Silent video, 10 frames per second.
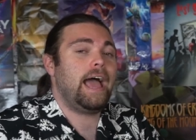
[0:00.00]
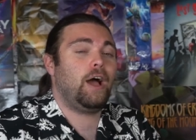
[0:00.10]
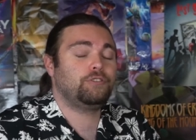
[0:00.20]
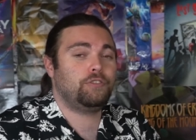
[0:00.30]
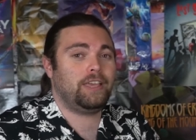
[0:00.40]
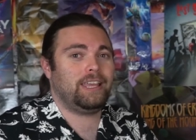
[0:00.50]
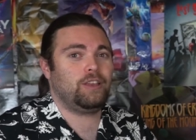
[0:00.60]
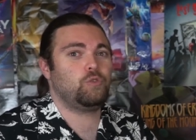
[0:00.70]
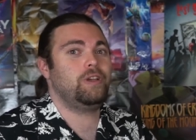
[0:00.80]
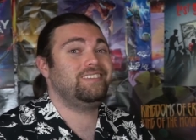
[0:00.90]
I also think it
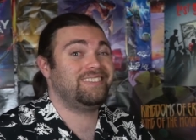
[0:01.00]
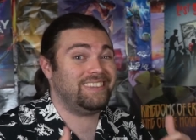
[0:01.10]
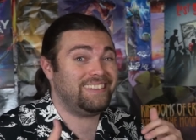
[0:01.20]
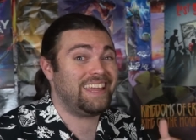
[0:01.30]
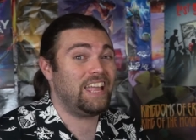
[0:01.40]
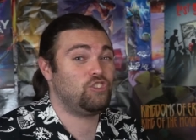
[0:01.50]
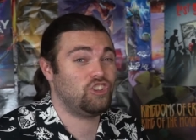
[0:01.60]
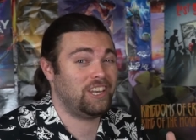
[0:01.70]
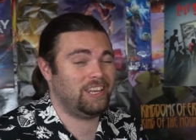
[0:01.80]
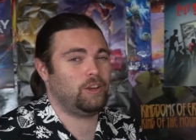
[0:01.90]
increases the
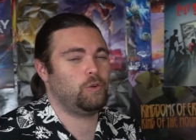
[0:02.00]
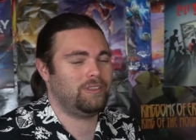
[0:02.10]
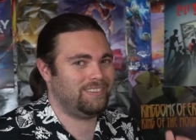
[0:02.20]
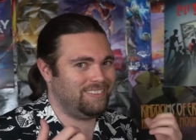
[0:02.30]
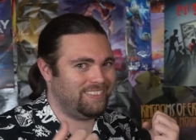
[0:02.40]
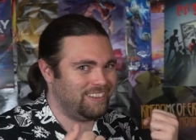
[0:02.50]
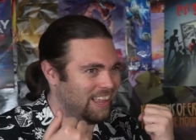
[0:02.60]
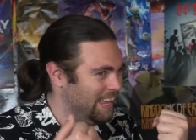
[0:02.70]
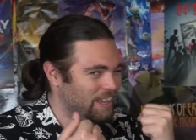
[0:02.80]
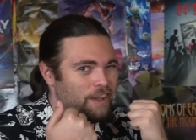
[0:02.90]
tension and increases the
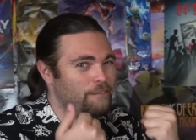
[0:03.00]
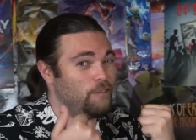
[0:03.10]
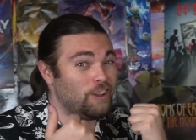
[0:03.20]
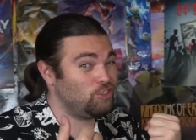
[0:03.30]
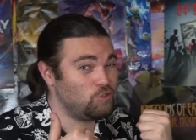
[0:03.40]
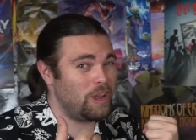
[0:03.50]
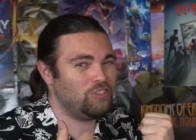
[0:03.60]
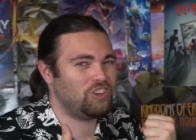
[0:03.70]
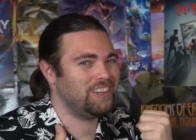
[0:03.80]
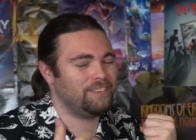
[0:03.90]
like
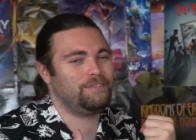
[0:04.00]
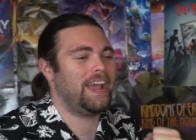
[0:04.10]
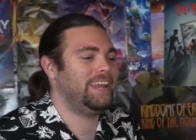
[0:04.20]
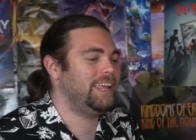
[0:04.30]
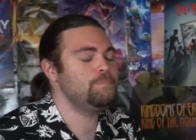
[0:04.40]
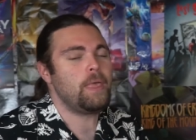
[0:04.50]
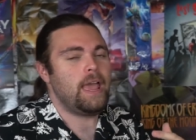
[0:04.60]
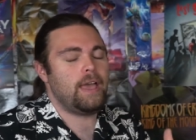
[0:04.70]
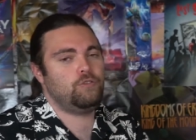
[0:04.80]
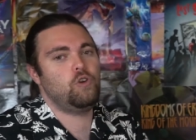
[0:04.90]
frustration and fighting.
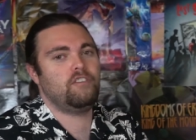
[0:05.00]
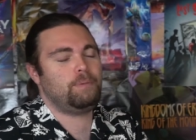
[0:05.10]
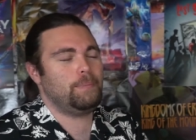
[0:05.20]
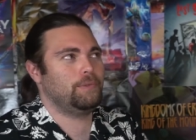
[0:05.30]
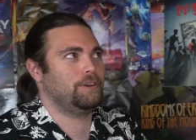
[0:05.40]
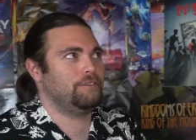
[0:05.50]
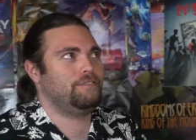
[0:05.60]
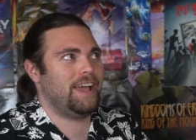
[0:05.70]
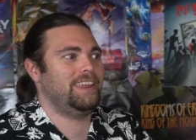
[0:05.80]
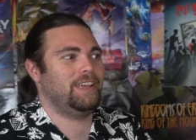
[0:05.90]
If you have people that are
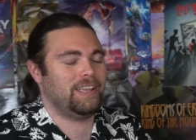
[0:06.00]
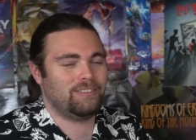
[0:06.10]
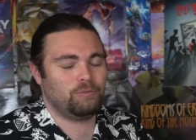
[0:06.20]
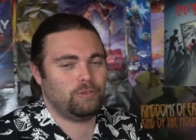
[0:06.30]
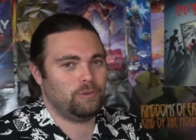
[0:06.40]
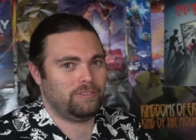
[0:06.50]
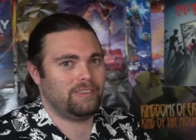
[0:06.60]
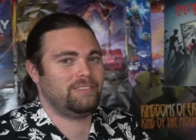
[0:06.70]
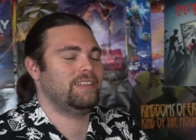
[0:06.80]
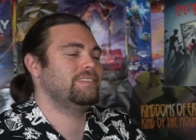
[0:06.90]
fighting against in
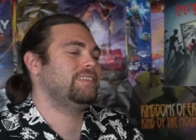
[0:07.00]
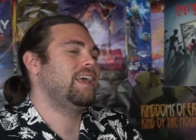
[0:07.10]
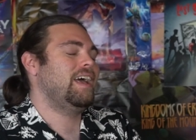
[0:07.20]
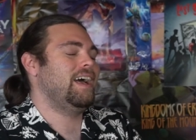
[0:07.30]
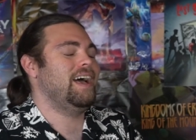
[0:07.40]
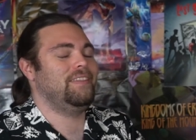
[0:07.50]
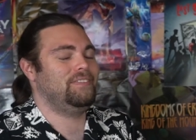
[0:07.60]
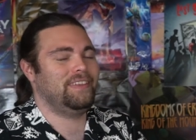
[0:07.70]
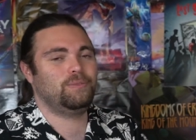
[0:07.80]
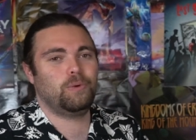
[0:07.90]
resistance, uh,
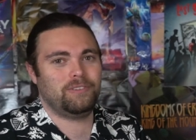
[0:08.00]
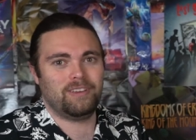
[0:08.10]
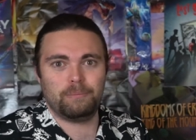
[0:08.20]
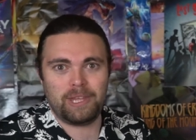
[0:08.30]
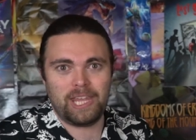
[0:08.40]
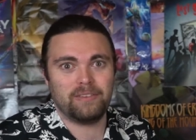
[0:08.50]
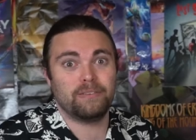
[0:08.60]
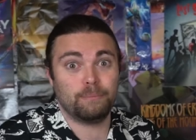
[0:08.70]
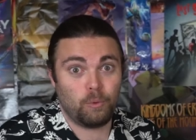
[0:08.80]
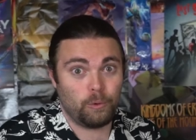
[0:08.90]
this one's going to be
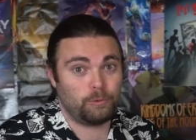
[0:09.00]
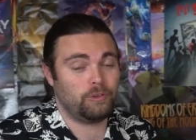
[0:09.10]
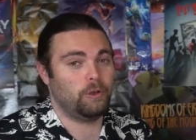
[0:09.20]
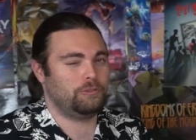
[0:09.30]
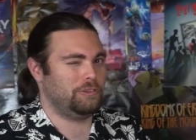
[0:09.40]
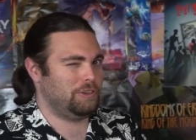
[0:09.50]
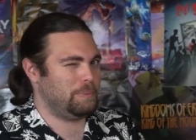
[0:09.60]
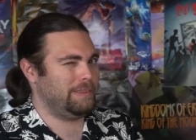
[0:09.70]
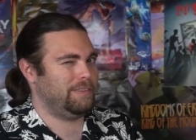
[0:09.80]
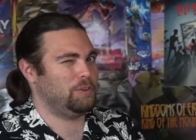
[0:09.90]
even more so. So it
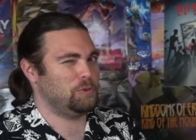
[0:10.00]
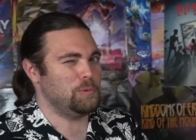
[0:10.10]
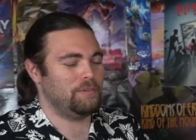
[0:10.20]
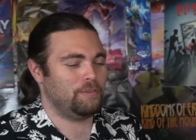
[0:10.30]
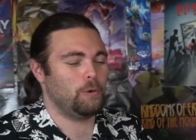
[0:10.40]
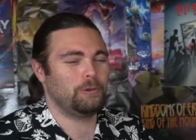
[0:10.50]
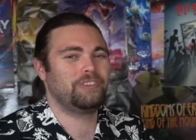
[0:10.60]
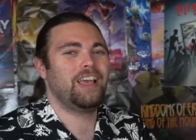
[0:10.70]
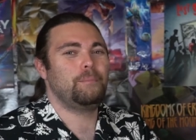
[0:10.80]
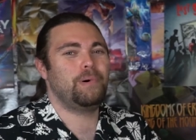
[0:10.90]
depends on the group, of
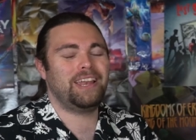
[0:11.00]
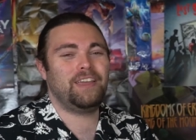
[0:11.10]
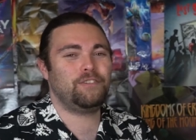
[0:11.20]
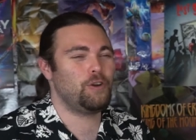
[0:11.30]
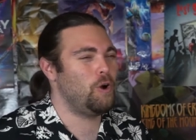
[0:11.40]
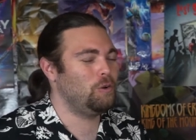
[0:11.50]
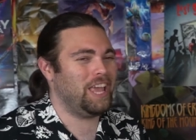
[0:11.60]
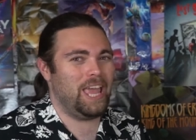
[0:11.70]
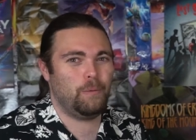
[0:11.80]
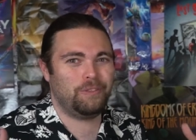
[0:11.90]
course. But if you're
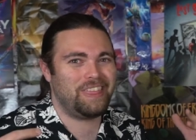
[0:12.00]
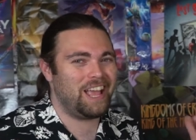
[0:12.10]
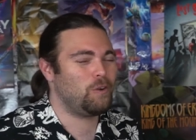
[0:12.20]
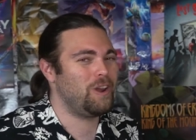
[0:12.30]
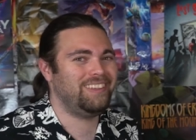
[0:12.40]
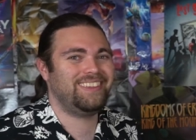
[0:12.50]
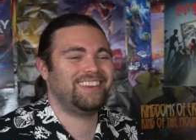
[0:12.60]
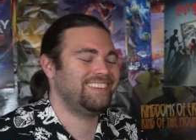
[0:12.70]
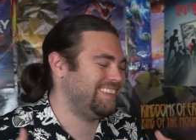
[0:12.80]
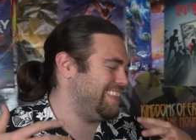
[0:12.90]
okay with that
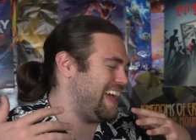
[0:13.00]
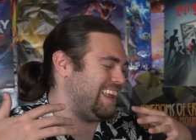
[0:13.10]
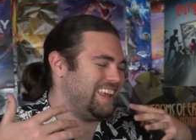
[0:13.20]
craziness and that